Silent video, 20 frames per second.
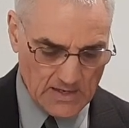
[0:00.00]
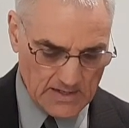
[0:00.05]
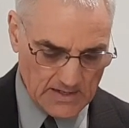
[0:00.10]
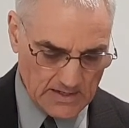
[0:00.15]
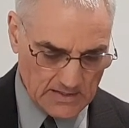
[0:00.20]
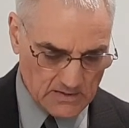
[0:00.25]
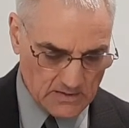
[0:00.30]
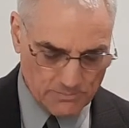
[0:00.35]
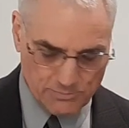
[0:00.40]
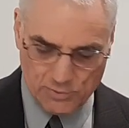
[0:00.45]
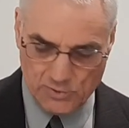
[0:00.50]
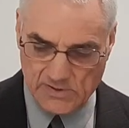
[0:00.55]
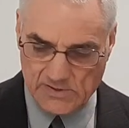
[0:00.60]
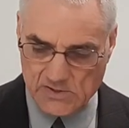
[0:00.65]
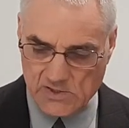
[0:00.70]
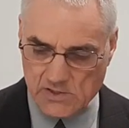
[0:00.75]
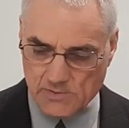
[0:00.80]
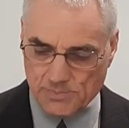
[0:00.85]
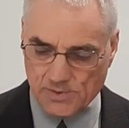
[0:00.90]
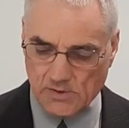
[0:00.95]
and the
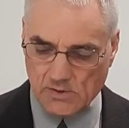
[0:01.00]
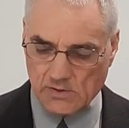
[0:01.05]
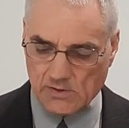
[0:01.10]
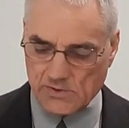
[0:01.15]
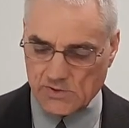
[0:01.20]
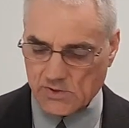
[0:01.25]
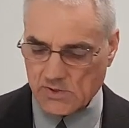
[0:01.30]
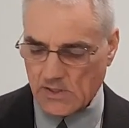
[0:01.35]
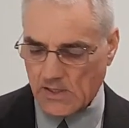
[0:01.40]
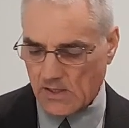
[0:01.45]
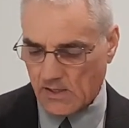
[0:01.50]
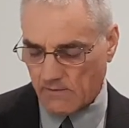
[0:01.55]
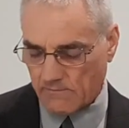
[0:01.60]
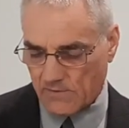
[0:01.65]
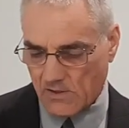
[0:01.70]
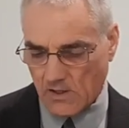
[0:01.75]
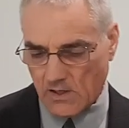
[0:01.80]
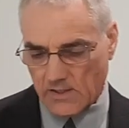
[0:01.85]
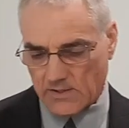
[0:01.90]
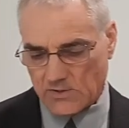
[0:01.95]
principles
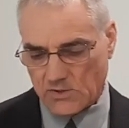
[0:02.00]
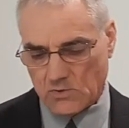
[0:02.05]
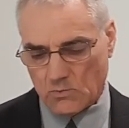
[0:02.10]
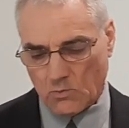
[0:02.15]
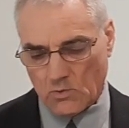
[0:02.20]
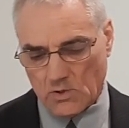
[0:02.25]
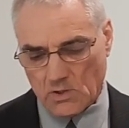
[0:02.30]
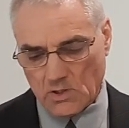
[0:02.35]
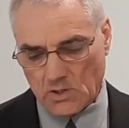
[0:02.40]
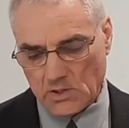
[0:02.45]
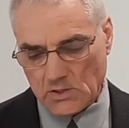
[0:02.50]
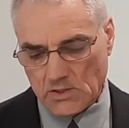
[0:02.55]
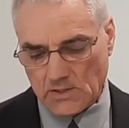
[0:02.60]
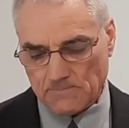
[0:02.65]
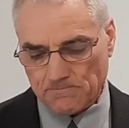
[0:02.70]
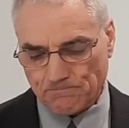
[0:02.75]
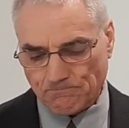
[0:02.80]
of God's word.